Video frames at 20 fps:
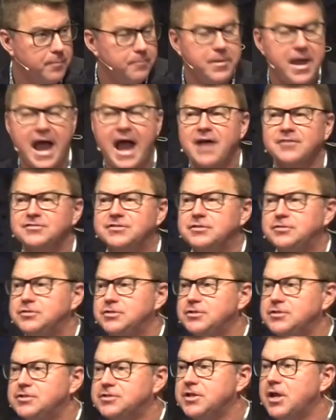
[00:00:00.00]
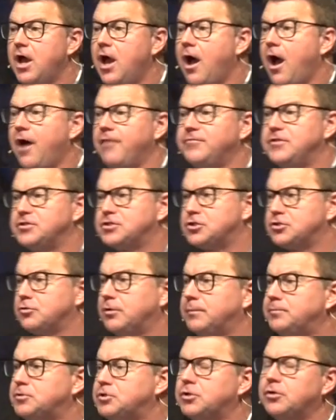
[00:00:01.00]
passages of the
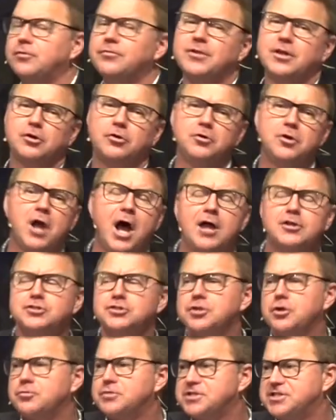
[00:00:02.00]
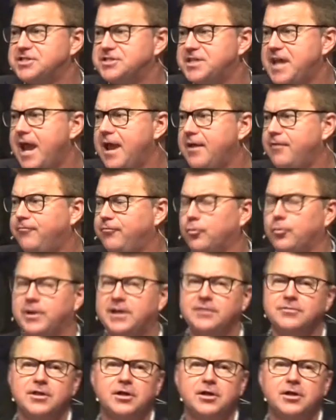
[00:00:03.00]
scripture that are not so savory,